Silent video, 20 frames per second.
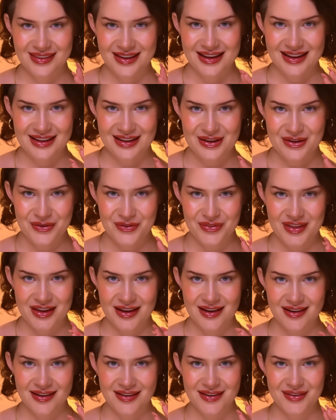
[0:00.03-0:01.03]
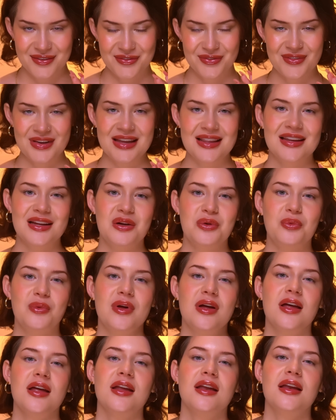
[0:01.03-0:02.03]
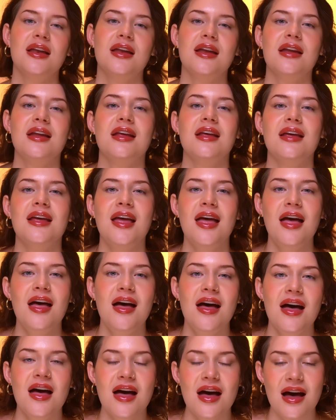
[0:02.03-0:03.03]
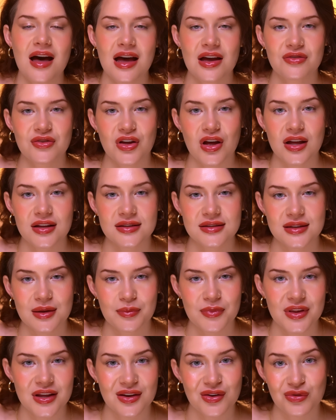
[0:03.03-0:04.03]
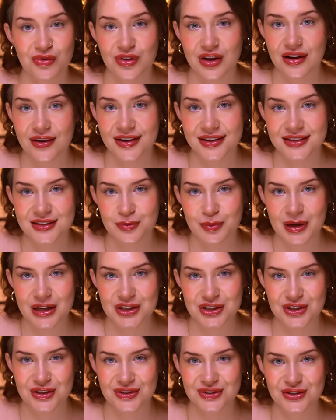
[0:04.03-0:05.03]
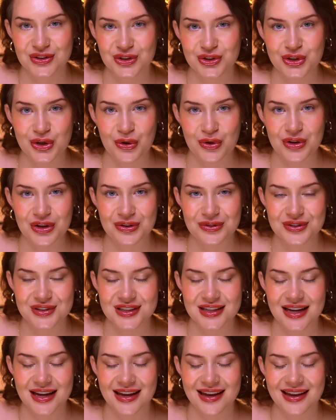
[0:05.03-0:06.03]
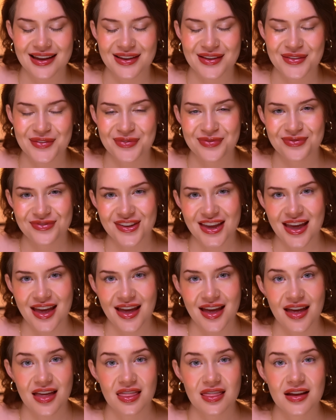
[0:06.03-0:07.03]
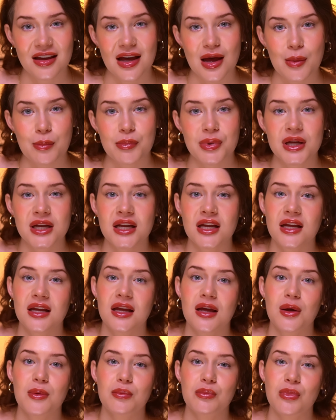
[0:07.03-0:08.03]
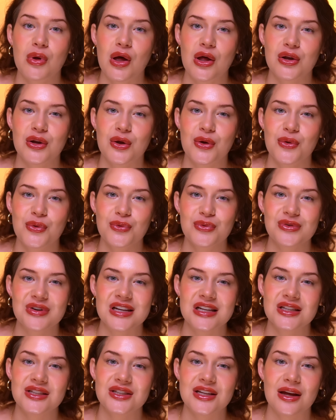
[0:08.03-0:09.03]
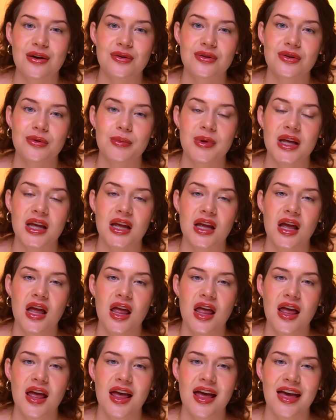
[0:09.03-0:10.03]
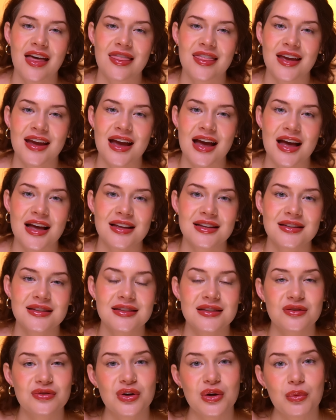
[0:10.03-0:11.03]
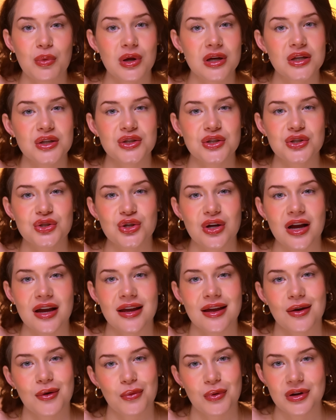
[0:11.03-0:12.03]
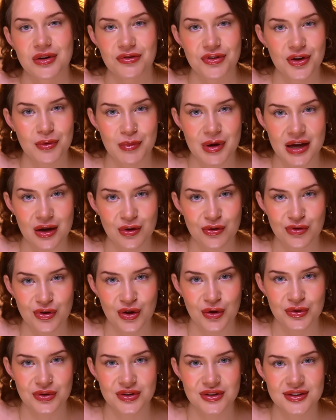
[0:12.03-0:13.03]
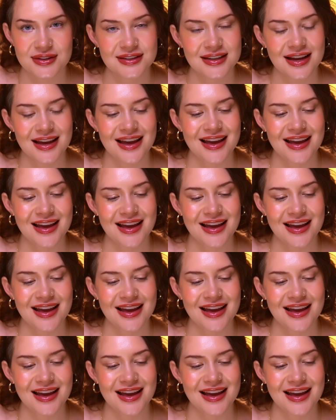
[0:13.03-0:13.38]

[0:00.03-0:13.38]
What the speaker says: Hello there, my little one. I've got something very special to show you today. The company Maono reached out to me and they asked if I wanted to try out one of their microphones.